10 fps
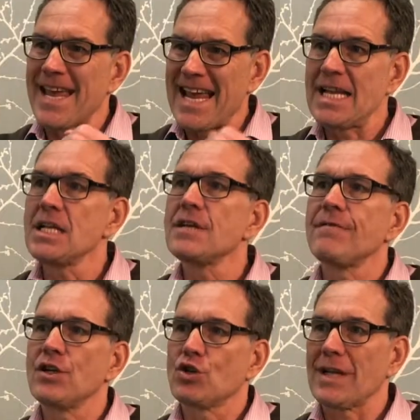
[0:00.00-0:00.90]

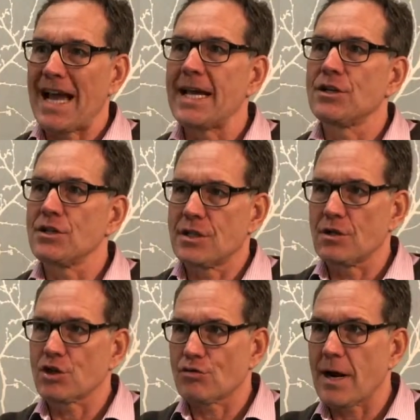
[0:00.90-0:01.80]
individual agents
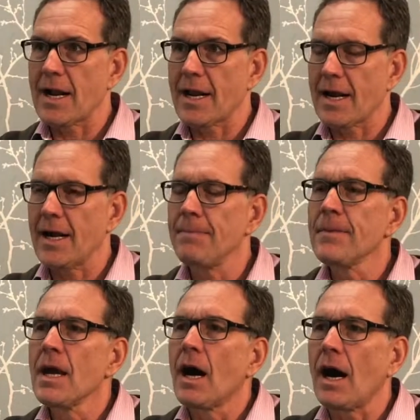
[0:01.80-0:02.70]
in Australia
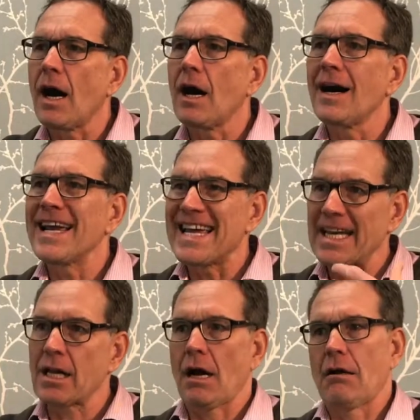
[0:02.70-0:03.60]
are
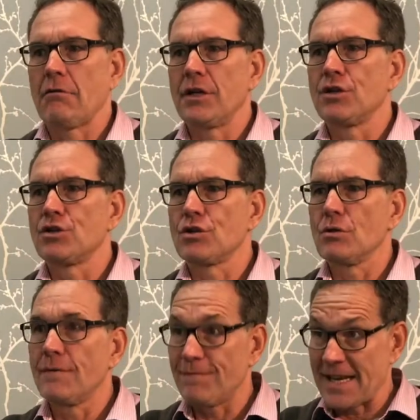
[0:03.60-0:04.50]
encouraged
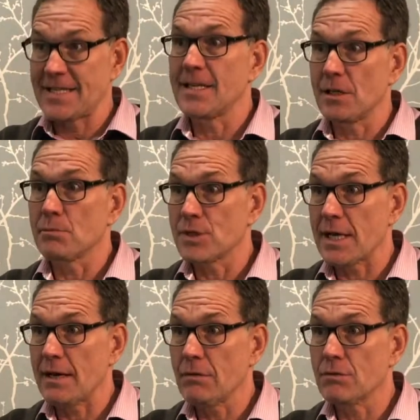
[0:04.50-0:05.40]
to invest in
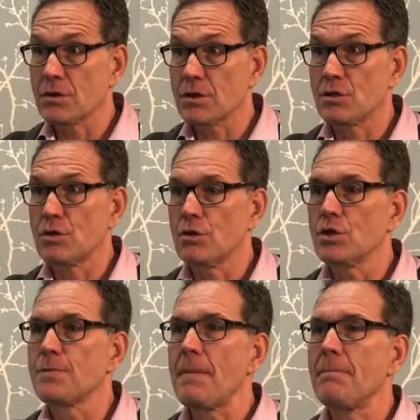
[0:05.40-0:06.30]
themselves, to
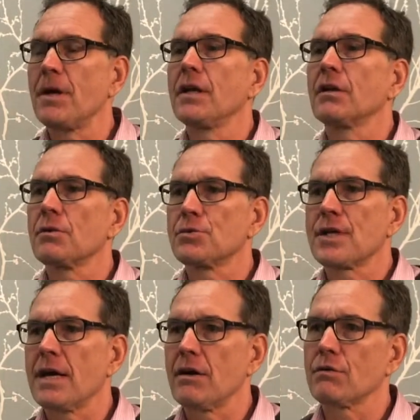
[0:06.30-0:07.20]
spend money on
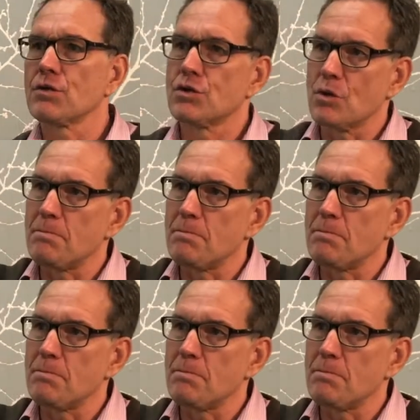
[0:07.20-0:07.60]
themselves, to